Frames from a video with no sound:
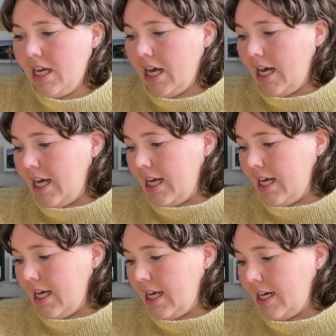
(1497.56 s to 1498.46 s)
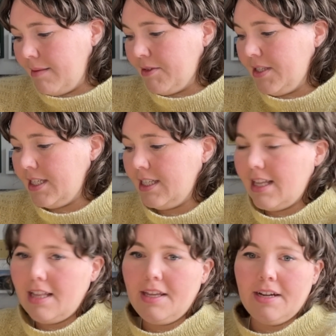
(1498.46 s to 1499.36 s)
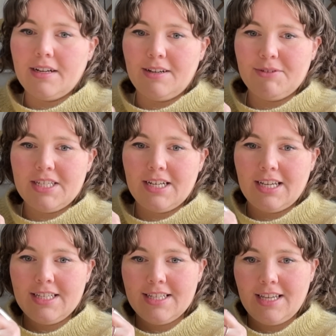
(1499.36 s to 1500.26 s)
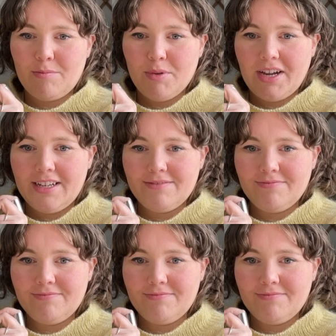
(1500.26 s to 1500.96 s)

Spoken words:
And I mostly knit that there, and it was a nice, like, bright